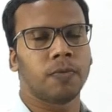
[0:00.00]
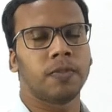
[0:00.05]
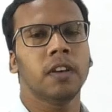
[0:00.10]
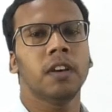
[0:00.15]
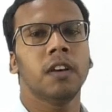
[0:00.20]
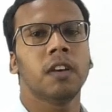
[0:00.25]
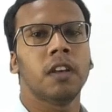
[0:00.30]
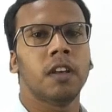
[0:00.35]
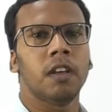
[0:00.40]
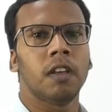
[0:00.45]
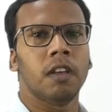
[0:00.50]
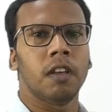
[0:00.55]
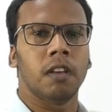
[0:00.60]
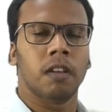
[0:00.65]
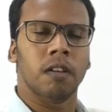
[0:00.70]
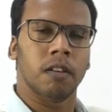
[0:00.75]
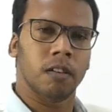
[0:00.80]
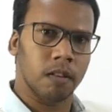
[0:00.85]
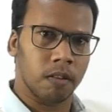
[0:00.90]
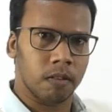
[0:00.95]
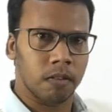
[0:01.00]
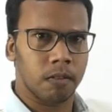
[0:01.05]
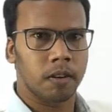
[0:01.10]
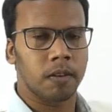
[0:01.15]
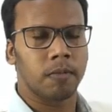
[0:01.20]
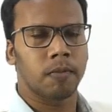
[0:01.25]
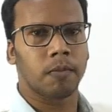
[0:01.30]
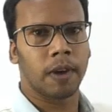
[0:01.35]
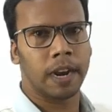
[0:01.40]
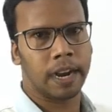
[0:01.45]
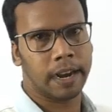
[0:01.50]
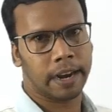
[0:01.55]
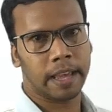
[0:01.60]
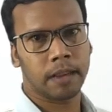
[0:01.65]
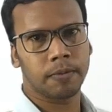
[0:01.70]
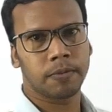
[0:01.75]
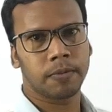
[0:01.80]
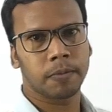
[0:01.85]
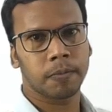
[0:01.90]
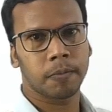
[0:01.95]
of the
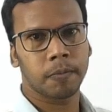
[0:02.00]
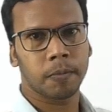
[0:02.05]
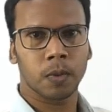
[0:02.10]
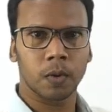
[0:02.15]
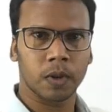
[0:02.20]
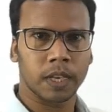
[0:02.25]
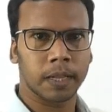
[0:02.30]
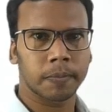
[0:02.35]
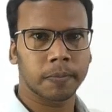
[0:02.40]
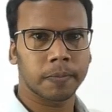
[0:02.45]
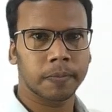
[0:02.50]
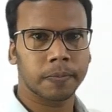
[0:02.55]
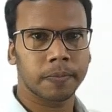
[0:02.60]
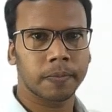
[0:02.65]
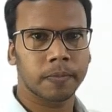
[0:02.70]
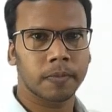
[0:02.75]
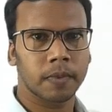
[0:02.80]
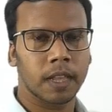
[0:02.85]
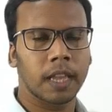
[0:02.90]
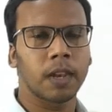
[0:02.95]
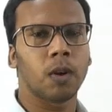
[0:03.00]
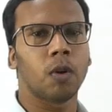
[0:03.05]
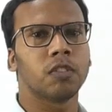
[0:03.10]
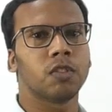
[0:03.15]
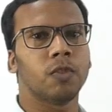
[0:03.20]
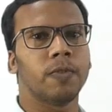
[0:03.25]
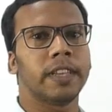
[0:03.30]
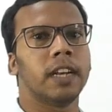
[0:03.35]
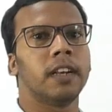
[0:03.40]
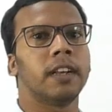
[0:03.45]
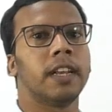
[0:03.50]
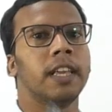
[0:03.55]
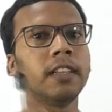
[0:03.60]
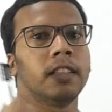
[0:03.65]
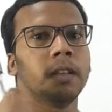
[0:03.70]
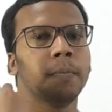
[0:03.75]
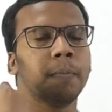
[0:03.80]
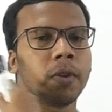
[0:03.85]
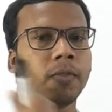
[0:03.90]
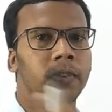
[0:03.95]
wildlife. Okay, and also we can
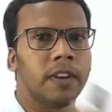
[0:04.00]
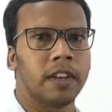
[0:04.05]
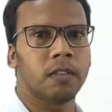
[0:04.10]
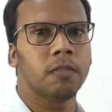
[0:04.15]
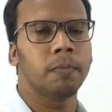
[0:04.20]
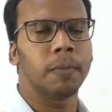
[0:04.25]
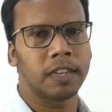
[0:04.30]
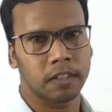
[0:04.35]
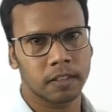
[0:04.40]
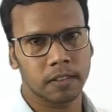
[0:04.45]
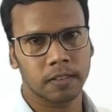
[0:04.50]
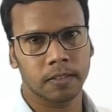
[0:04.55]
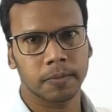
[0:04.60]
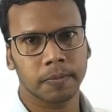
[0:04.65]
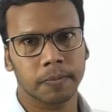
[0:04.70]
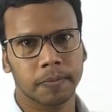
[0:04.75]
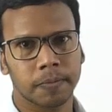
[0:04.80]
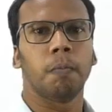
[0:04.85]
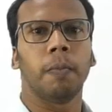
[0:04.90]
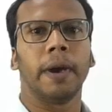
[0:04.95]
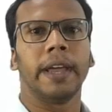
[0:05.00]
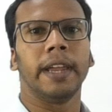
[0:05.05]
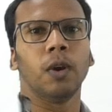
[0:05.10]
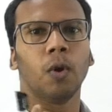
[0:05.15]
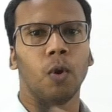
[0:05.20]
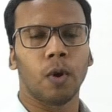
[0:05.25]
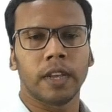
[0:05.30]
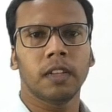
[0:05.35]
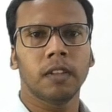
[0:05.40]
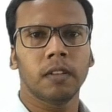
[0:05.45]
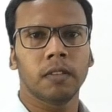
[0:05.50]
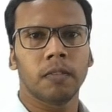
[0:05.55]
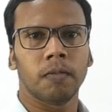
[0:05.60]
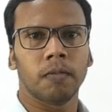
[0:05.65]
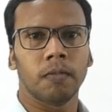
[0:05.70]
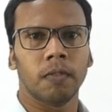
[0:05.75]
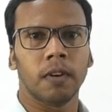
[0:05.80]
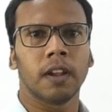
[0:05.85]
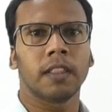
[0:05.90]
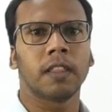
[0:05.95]
take the preventive measures by knowing
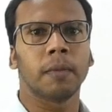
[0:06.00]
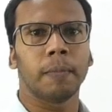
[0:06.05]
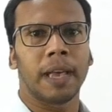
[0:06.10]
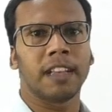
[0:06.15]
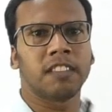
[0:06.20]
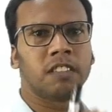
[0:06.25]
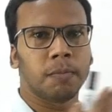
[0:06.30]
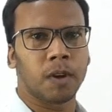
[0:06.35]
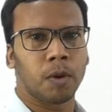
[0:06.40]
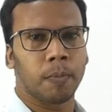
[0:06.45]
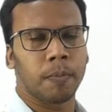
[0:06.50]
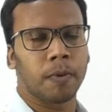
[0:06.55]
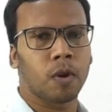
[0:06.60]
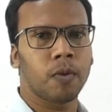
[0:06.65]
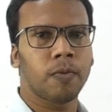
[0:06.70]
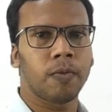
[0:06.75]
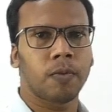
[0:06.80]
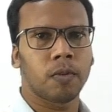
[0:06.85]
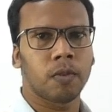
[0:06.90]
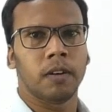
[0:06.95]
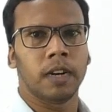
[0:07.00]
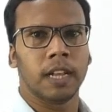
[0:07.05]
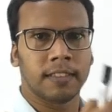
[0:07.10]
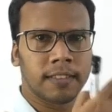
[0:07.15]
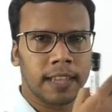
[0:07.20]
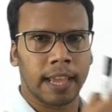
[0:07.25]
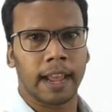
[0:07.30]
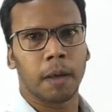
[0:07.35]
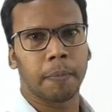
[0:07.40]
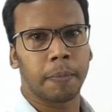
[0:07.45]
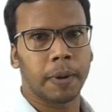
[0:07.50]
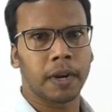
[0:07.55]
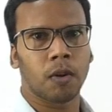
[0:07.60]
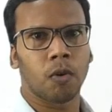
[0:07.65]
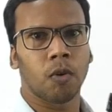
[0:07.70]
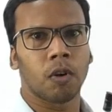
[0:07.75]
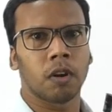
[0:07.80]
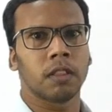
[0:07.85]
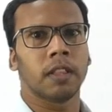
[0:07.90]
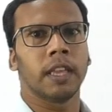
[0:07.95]
where the maximum number of deaths are happened
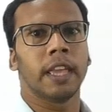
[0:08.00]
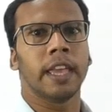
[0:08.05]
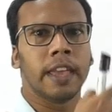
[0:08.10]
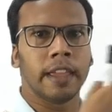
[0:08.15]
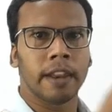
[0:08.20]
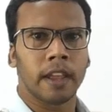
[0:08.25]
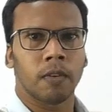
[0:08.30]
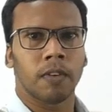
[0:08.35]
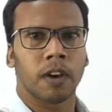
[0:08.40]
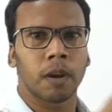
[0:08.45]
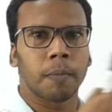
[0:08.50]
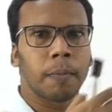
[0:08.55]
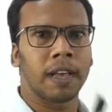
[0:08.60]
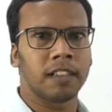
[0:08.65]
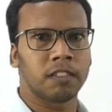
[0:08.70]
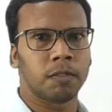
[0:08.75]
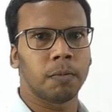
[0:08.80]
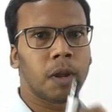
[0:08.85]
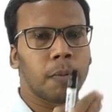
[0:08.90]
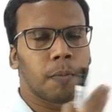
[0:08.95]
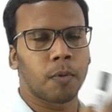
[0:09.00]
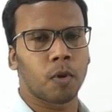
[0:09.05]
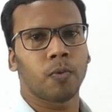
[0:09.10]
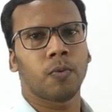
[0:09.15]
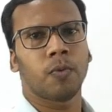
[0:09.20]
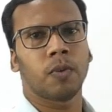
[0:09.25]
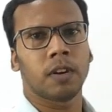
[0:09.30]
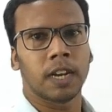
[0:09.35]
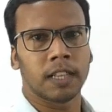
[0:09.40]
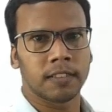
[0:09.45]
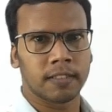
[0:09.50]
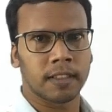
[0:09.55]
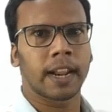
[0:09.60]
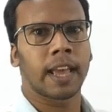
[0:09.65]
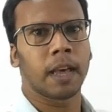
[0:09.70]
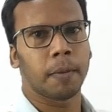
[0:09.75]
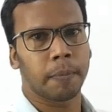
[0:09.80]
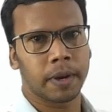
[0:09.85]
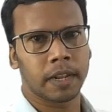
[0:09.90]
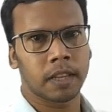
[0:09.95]
or the area where maximum number of deaths are
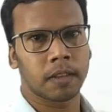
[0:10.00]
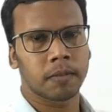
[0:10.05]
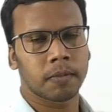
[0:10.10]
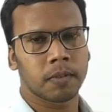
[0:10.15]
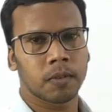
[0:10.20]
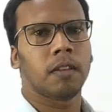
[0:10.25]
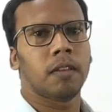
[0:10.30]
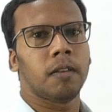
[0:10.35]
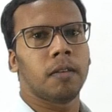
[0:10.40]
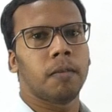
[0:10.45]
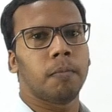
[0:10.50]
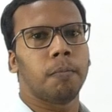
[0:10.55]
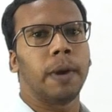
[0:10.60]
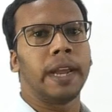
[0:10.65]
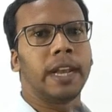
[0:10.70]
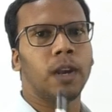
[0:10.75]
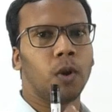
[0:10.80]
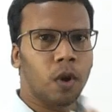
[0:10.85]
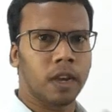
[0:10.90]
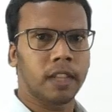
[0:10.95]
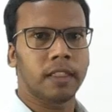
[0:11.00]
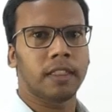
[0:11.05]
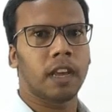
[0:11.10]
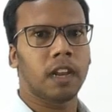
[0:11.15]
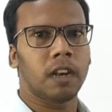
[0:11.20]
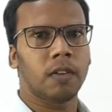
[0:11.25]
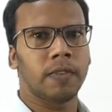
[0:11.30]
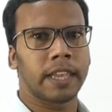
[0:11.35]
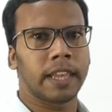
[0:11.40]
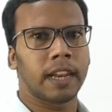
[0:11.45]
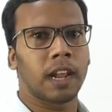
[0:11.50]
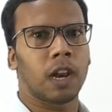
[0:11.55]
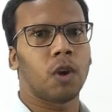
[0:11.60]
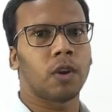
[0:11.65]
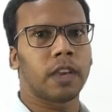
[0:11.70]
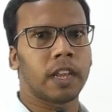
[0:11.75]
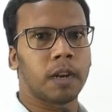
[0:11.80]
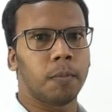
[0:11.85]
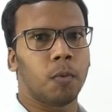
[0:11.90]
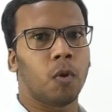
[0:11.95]
happening. By knowing that, we can
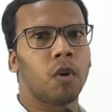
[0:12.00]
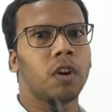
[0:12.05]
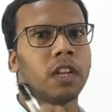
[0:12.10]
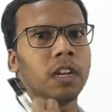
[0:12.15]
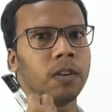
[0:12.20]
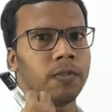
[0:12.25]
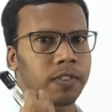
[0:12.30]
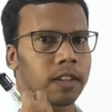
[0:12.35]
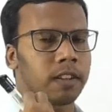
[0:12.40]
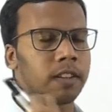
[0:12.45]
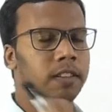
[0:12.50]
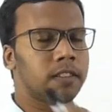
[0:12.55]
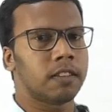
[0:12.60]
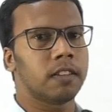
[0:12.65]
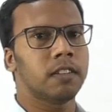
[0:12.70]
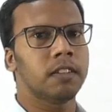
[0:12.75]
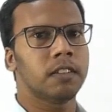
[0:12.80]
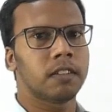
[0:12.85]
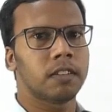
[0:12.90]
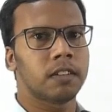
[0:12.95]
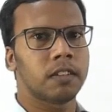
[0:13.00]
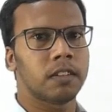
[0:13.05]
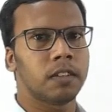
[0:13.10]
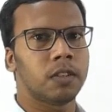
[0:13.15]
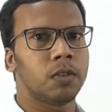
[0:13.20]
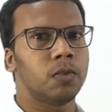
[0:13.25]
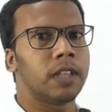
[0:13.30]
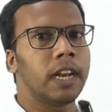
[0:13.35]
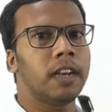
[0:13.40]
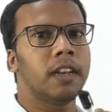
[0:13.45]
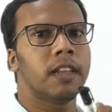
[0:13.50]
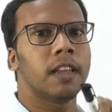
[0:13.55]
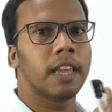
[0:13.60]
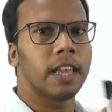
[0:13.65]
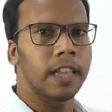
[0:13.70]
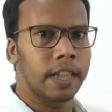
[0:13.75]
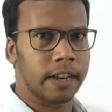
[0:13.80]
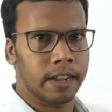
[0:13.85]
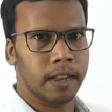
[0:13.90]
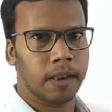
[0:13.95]
allocate more infrastructure to that
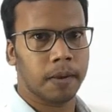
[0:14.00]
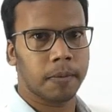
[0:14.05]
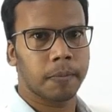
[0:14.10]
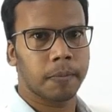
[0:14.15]
area.